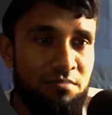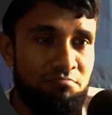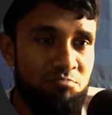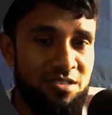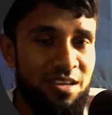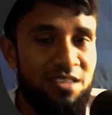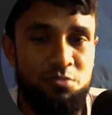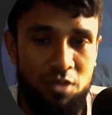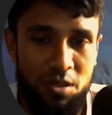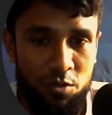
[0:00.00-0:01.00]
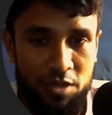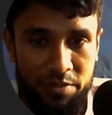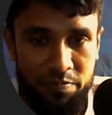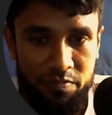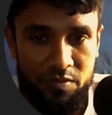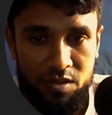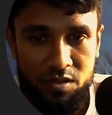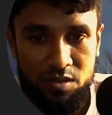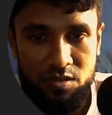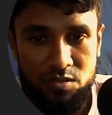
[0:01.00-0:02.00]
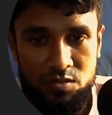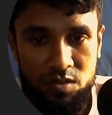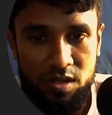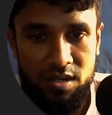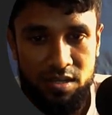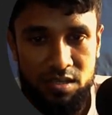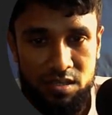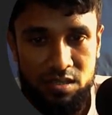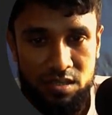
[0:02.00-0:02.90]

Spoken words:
search volume. Okay, so I